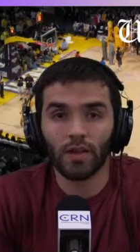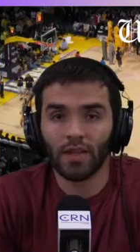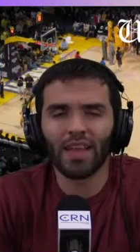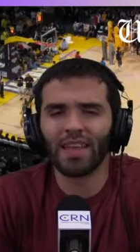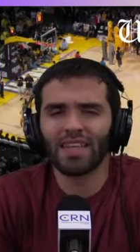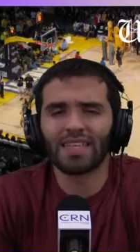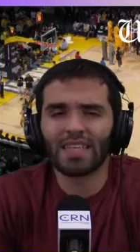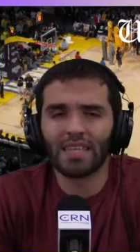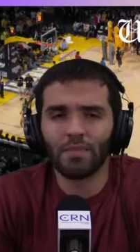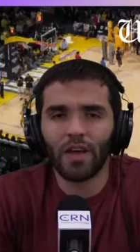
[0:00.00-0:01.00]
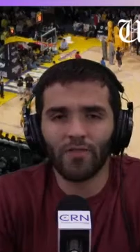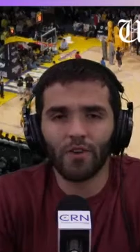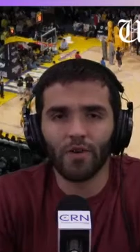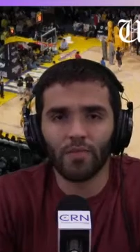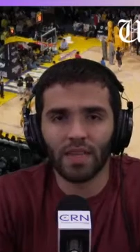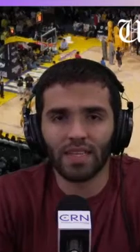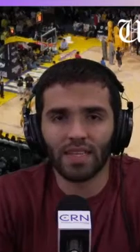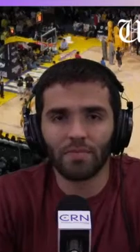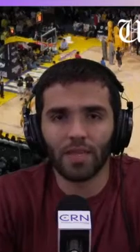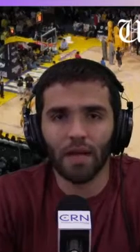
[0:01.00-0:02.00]
It's a team effort, but at the
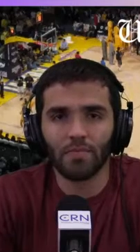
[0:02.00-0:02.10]
same time,